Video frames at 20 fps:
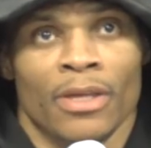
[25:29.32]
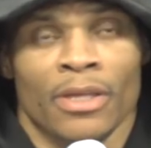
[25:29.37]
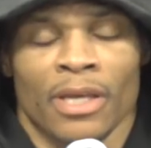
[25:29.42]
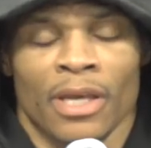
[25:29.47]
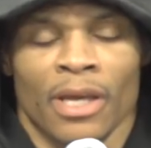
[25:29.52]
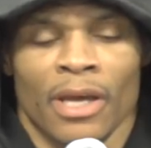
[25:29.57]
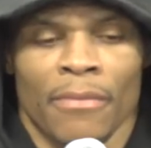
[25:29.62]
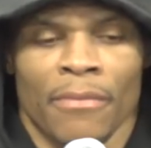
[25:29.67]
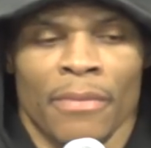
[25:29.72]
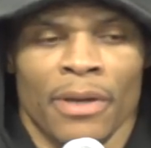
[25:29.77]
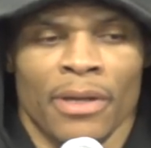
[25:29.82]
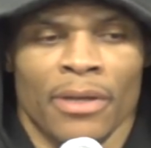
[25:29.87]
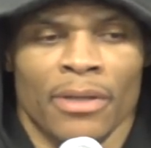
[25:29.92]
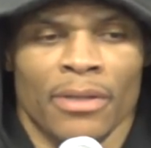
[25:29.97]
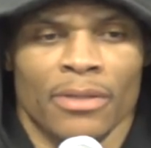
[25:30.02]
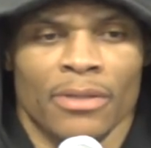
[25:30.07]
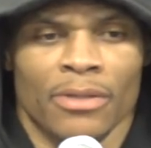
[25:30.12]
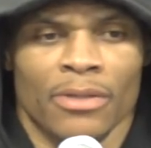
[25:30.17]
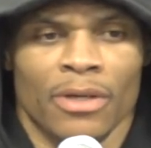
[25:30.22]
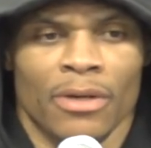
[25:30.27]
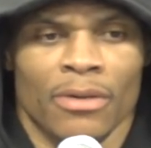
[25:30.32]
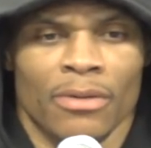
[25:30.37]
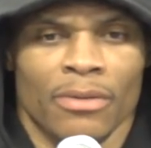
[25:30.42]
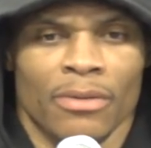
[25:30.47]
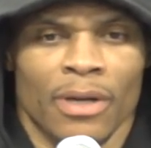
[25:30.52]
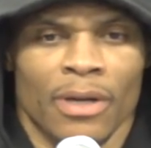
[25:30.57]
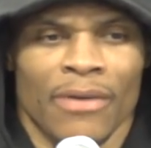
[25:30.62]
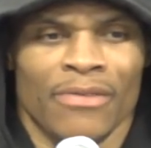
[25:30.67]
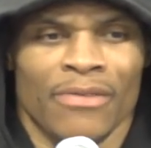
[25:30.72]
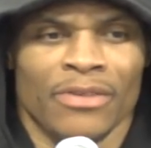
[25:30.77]
Yeah, I mean, you
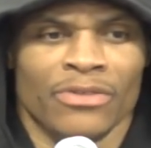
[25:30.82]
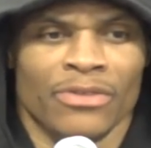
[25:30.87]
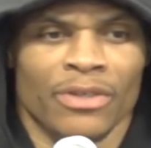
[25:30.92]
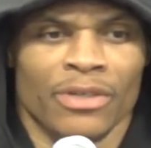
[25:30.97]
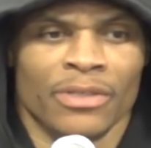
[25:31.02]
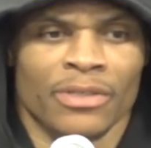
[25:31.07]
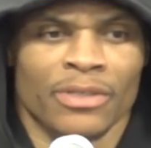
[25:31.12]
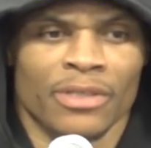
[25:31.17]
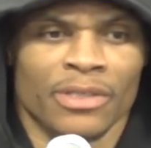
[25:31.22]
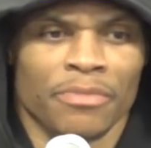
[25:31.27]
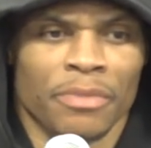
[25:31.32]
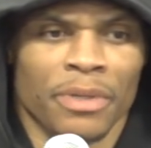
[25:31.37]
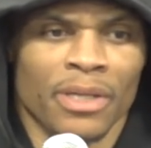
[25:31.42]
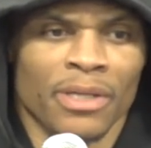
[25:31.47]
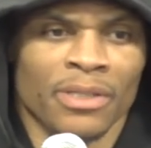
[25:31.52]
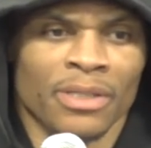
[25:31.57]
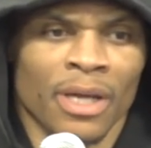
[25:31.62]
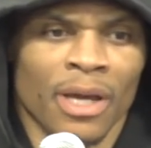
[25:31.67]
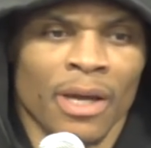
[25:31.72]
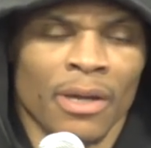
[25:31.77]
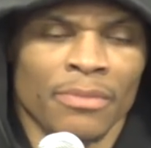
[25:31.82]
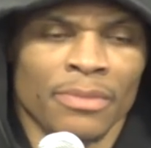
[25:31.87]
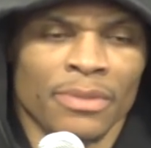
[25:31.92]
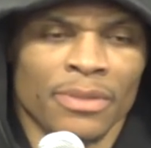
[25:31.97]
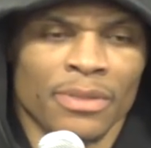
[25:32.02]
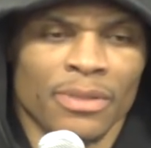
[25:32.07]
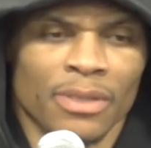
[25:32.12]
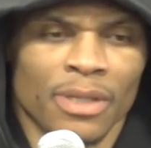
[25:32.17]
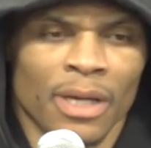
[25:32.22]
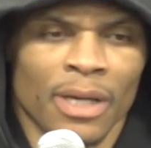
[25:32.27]
know, I've addressed this many
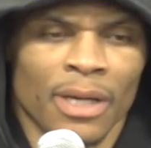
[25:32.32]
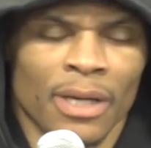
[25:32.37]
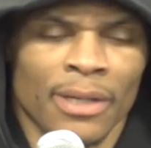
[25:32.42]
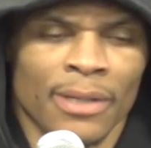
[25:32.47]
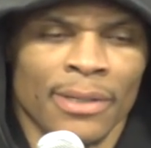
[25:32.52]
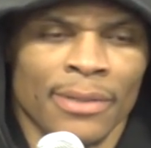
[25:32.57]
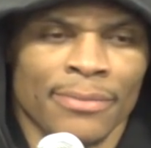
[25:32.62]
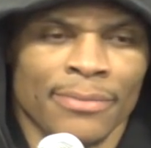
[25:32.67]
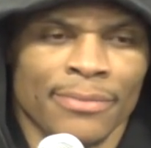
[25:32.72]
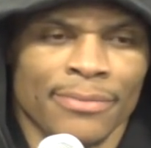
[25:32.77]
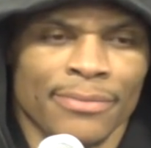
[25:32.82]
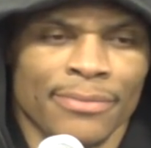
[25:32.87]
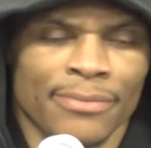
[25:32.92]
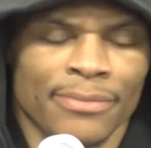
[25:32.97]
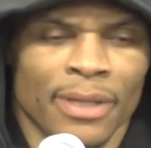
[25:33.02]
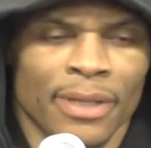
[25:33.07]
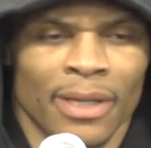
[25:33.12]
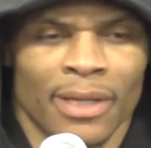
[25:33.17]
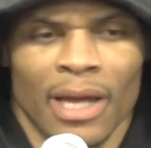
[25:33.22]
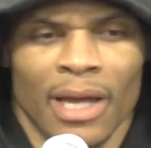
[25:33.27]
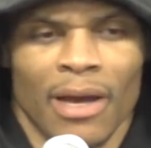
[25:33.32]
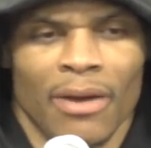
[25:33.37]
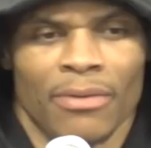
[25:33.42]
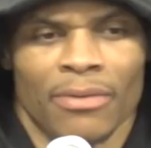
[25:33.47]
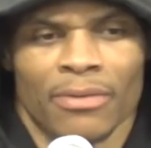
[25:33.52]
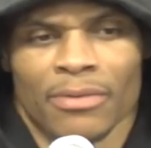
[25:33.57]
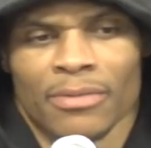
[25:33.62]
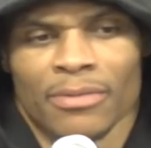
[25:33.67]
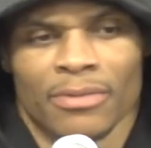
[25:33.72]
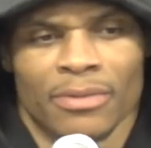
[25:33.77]
times and
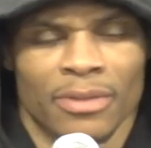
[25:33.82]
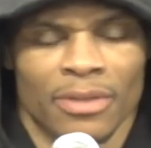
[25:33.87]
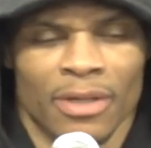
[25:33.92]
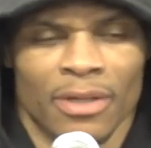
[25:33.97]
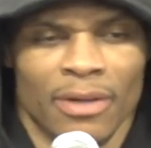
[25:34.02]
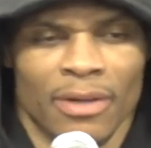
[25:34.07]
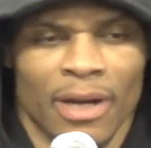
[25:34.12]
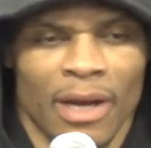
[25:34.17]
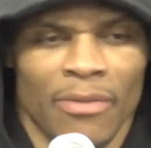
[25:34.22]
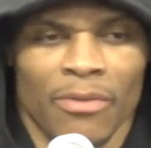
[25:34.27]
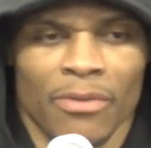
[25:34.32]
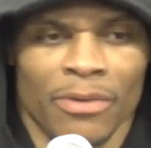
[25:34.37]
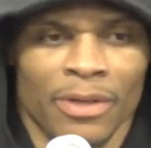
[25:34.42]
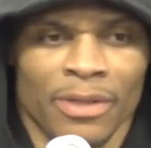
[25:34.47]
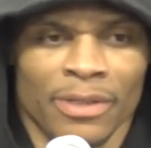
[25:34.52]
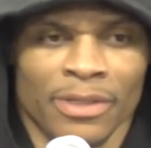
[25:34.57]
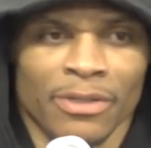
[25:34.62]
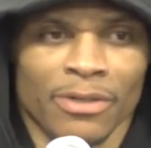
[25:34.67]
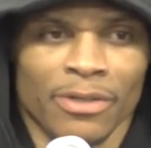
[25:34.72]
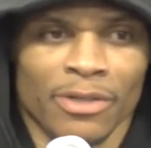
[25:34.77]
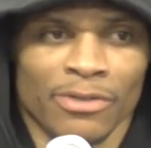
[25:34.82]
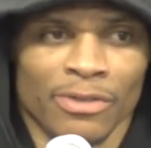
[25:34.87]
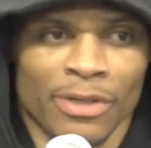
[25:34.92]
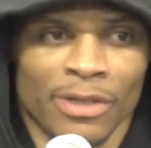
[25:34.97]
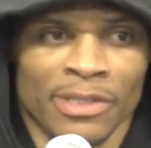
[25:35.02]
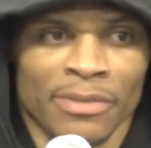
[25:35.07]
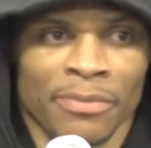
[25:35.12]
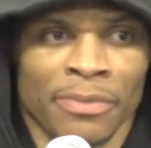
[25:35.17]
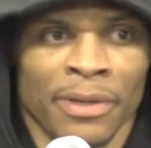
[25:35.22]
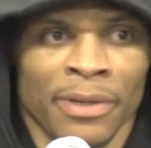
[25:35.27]
I'll, you know, I won't continue to
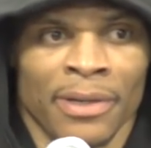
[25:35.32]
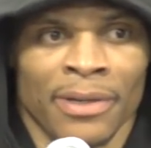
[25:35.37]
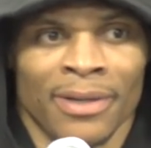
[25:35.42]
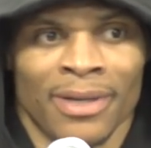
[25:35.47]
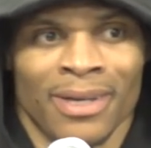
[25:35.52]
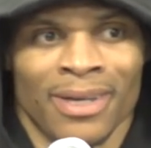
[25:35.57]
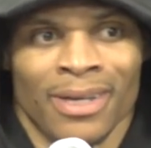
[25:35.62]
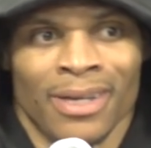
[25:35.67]
address it, but